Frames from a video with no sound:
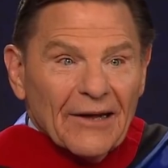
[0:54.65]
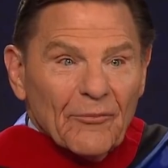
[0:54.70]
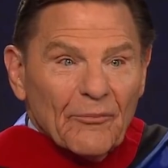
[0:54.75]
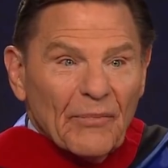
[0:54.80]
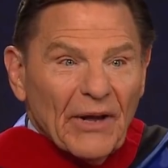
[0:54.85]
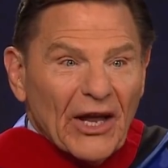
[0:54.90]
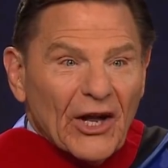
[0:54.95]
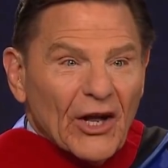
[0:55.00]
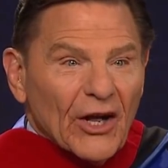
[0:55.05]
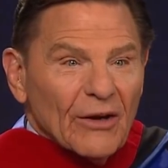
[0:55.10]

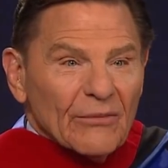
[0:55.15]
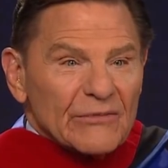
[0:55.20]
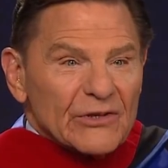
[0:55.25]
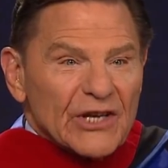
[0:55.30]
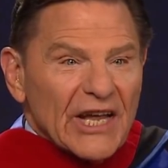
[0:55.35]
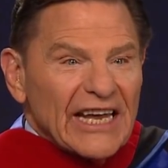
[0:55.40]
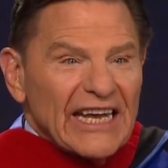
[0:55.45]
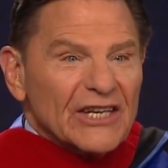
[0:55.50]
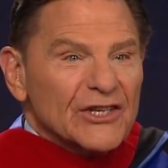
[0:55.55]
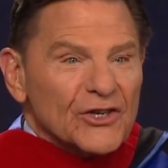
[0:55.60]
becomes
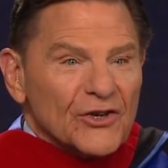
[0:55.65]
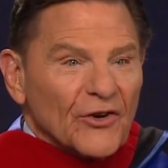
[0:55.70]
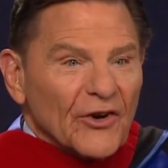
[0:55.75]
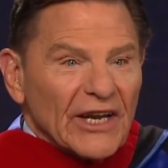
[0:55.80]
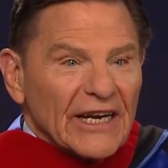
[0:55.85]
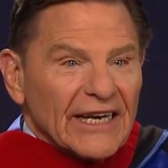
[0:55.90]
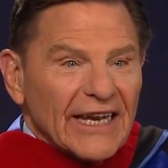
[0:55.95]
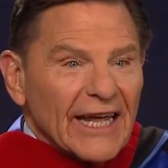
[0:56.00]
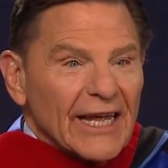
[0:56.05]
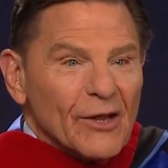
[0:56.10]

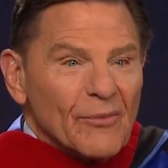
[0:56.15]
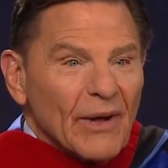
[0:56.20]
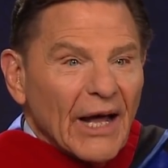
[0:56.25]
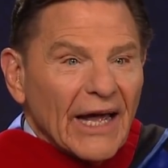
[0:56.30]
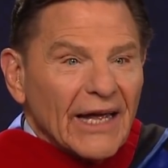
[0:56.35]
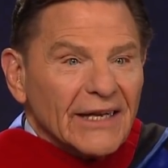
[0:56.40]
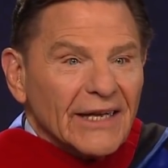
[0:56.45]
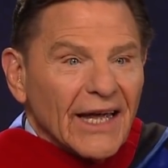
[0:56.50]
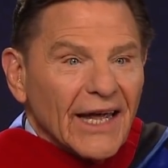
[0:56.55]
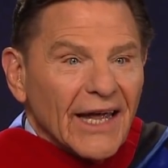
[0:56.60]
history day
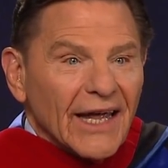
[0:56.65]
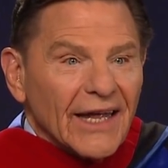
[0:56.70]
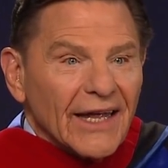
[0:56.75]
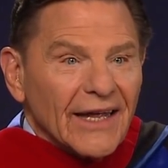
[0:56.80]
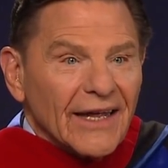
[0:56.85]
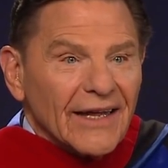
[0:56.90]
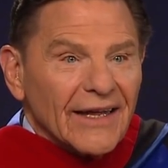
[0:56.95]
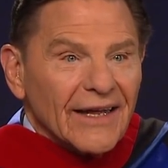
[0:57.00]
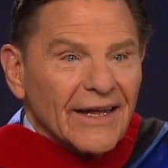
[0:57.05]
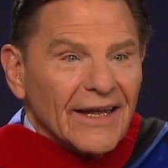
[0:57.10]
by day.
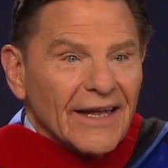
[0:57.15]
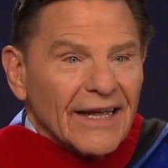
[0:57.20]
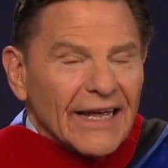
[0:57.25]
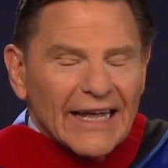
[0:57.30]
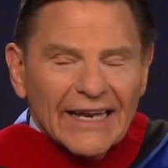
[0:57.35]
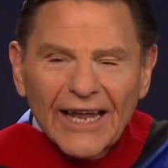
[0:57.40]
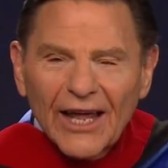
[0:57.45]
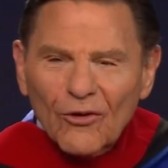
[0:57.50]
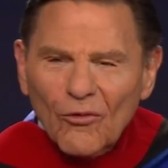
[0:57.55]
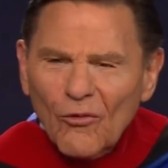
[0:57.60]

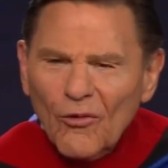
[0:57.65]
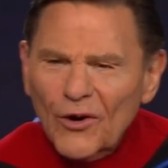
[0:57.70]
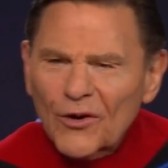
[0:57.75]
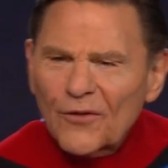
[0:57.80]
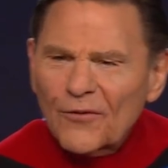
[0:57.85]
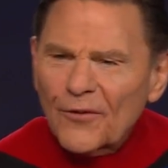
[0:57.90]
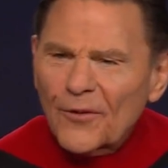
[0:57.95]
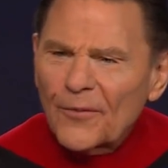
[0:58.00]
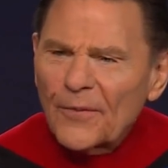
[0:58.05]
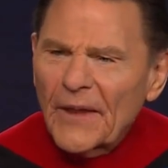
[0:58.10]
Isn't that
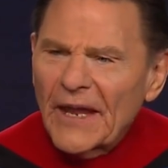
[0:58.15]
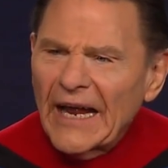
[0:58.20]
wonderful?